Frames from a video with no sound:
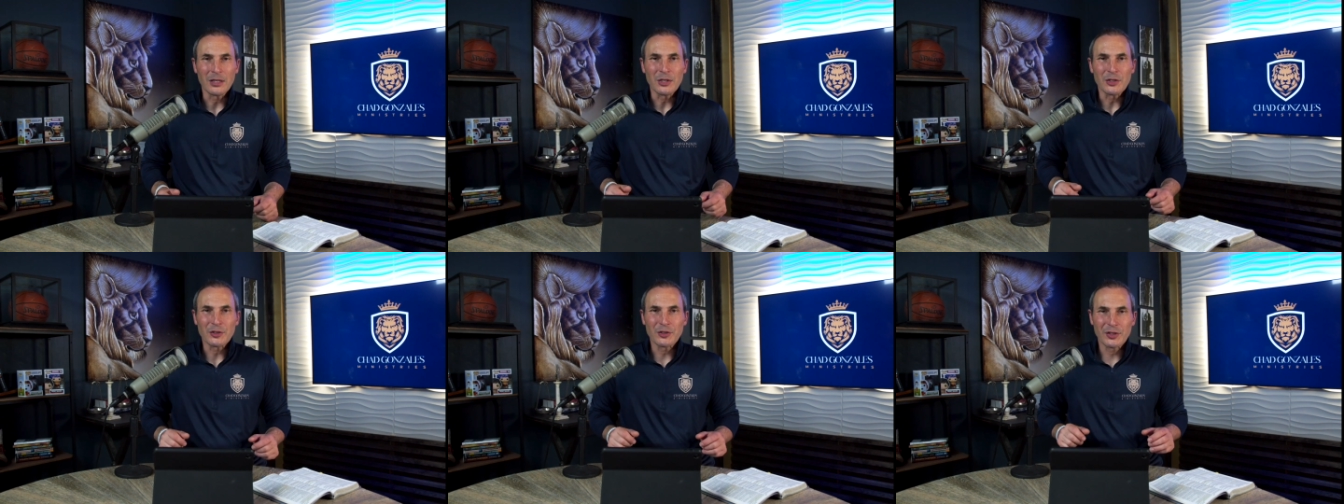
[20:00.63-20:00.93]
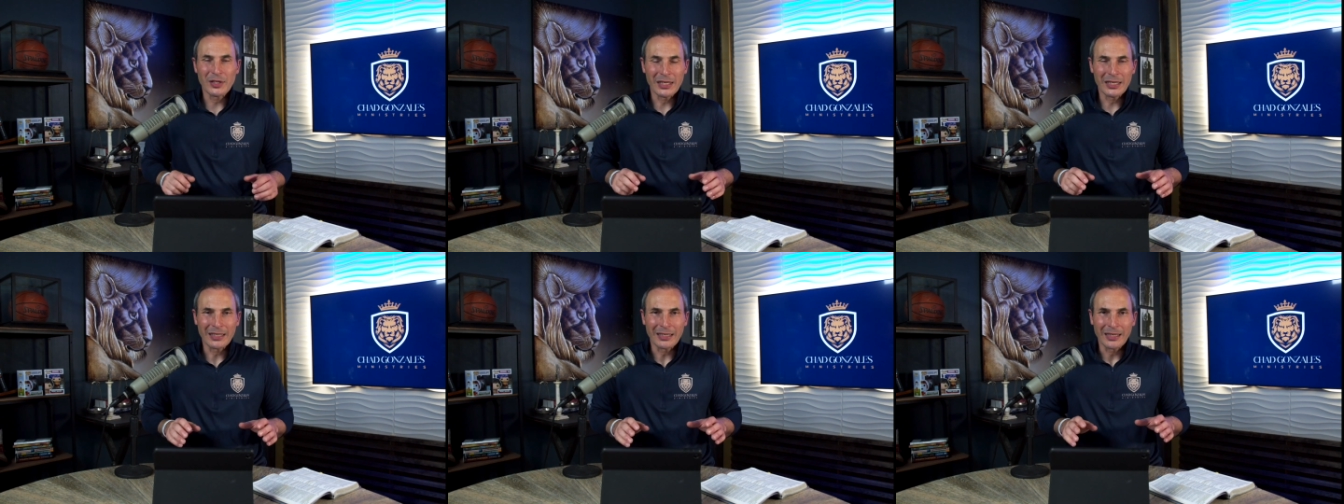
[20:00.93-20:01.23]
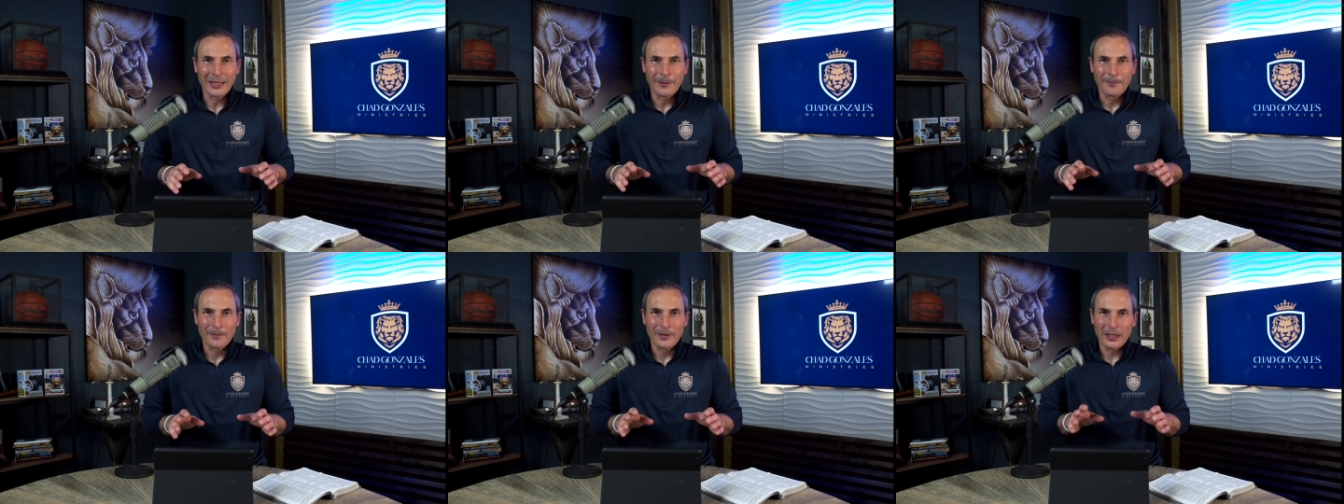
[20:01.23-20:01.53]
See,
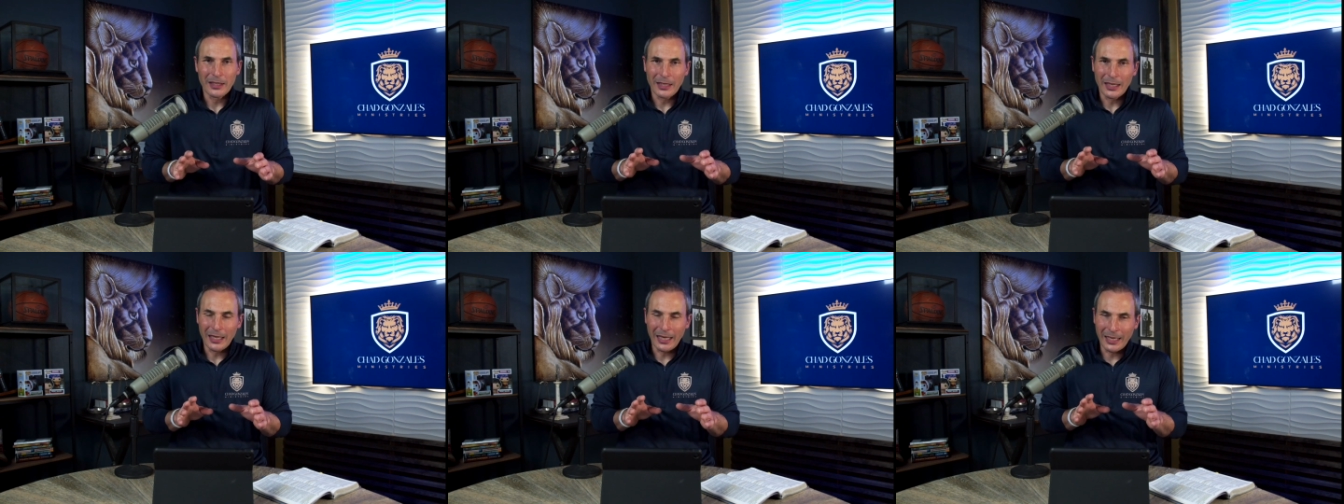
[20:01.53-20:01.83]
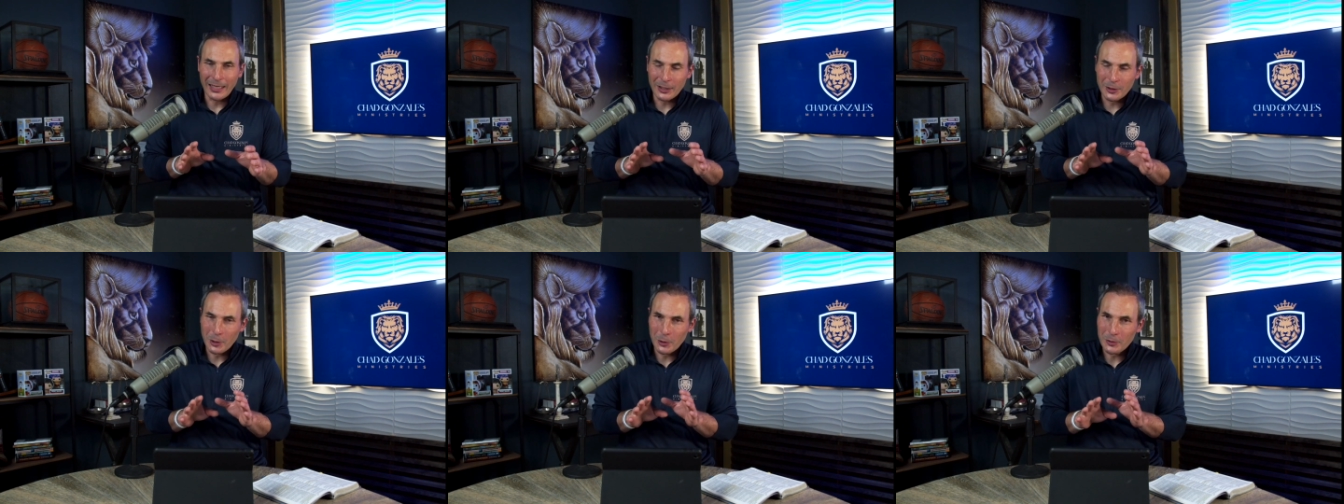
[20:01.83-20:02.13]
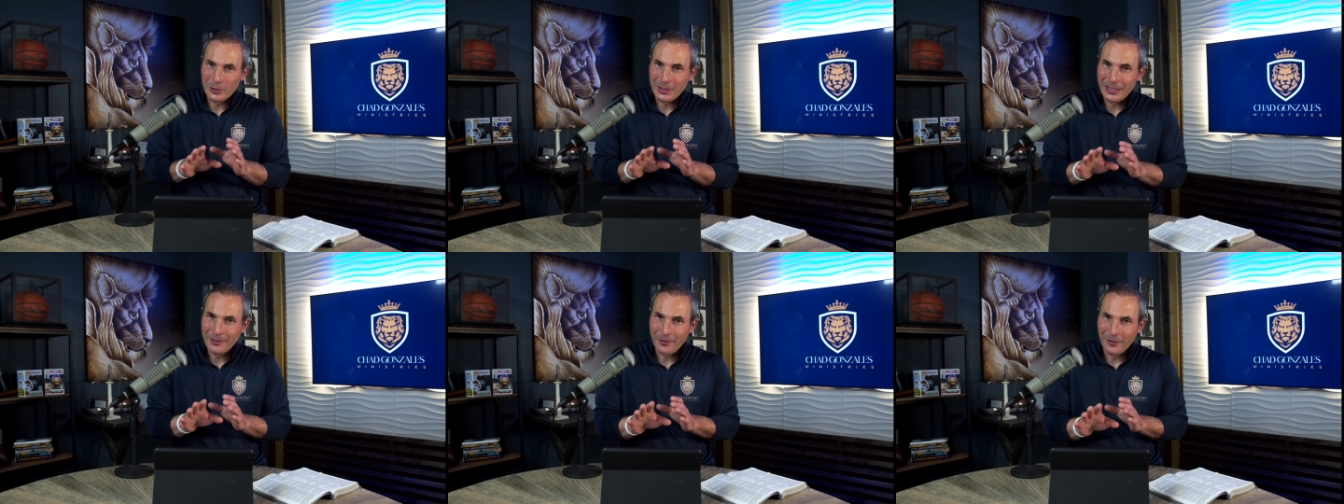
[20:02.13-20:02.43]
and it
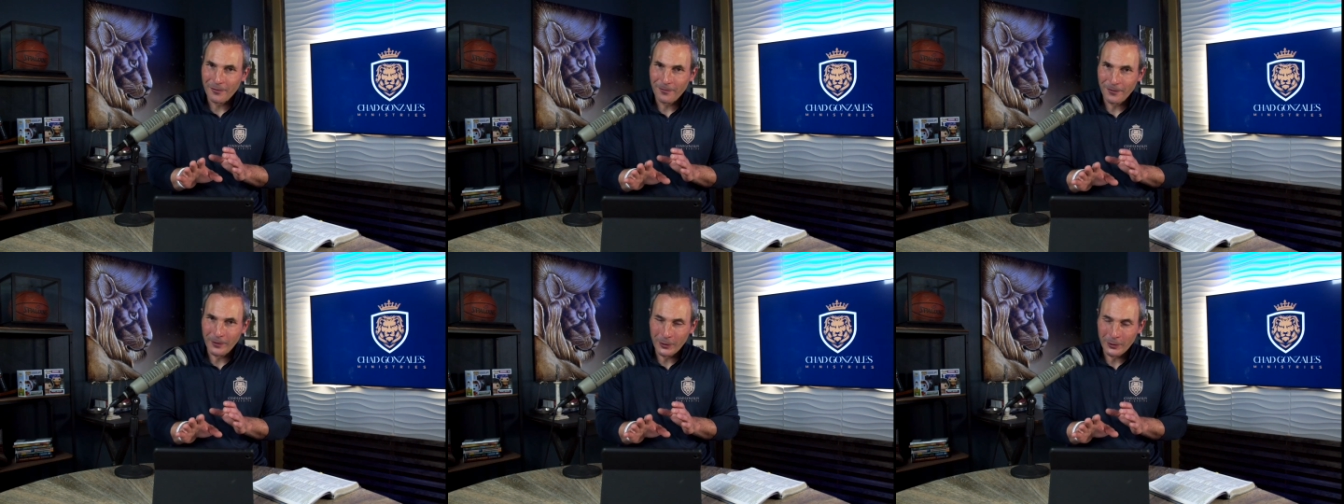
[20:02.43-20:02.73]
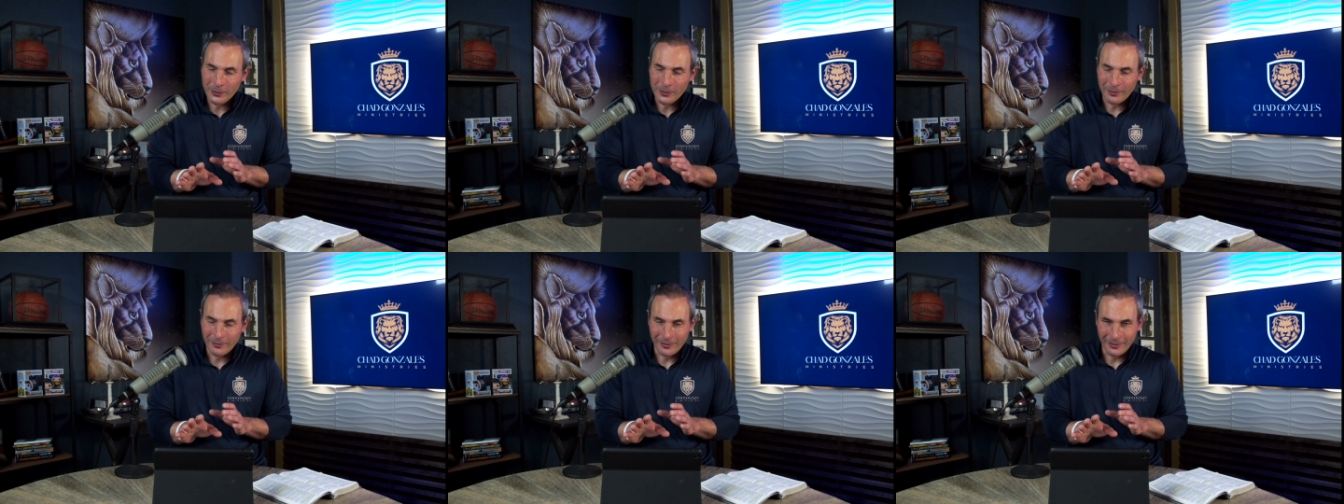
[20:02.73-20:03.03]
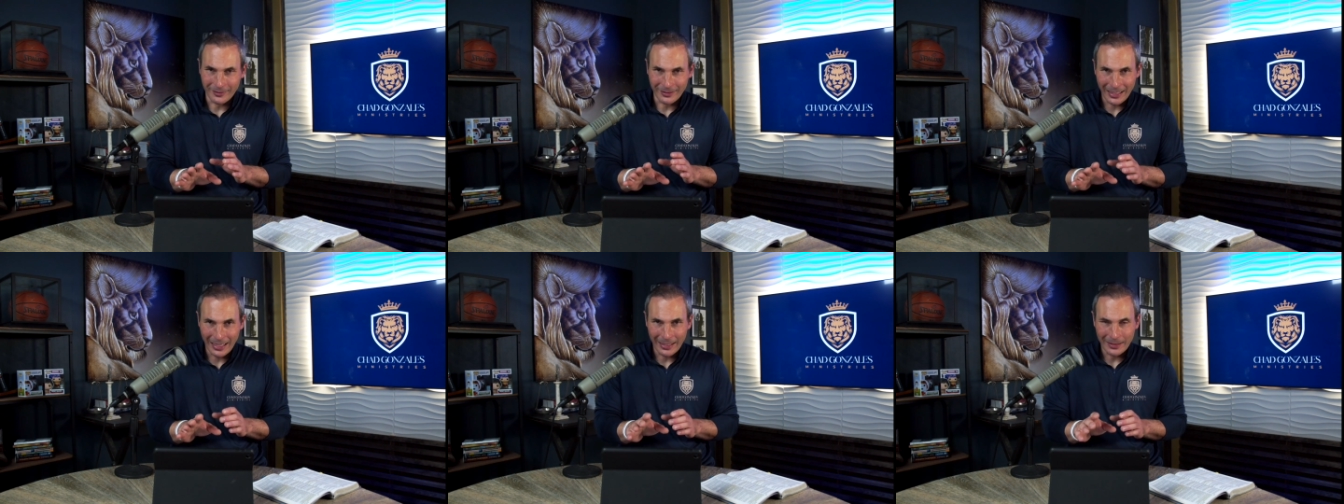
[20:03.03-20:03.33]
goes even further
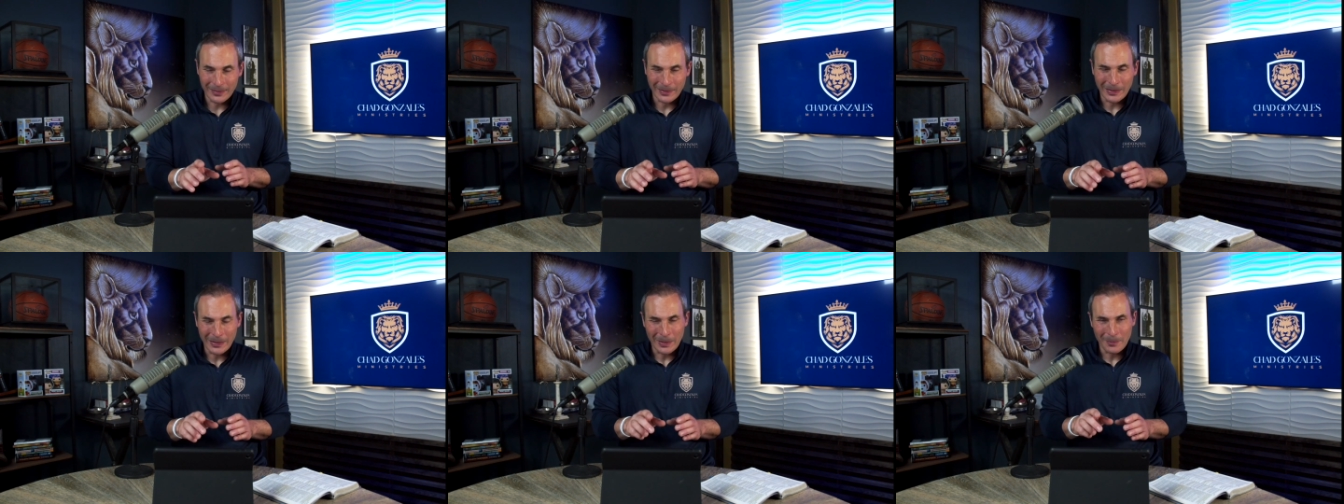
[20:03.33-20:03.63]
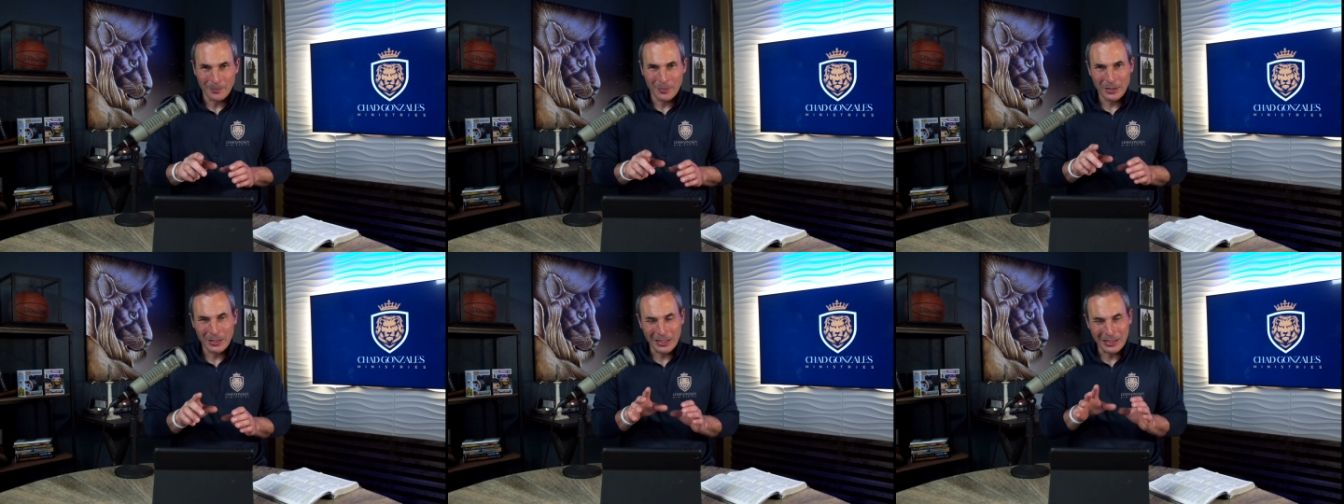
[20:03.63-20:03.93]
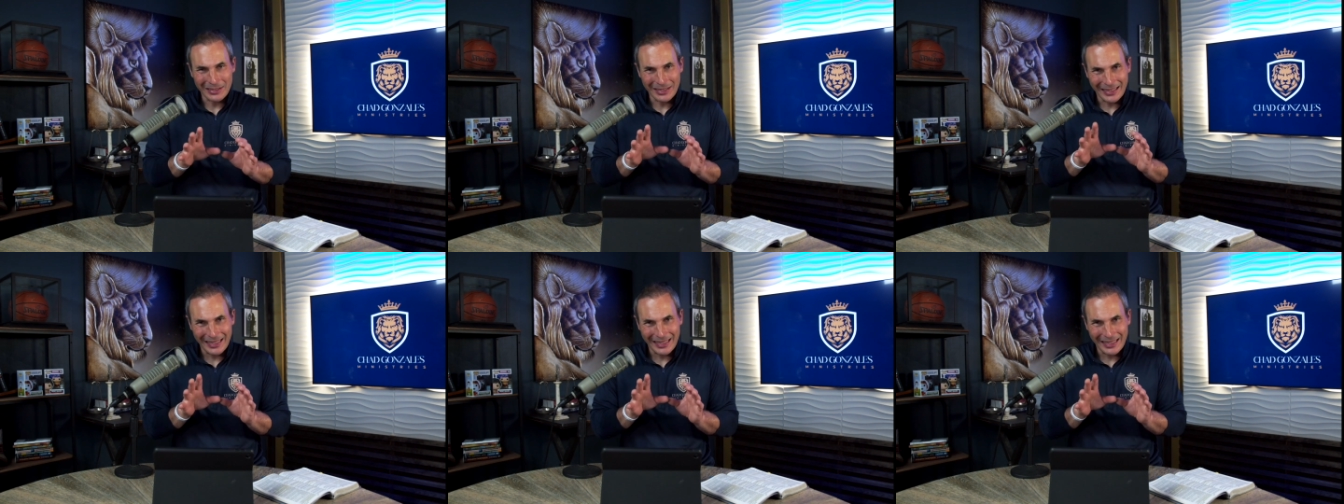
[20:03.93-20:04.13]
than that, because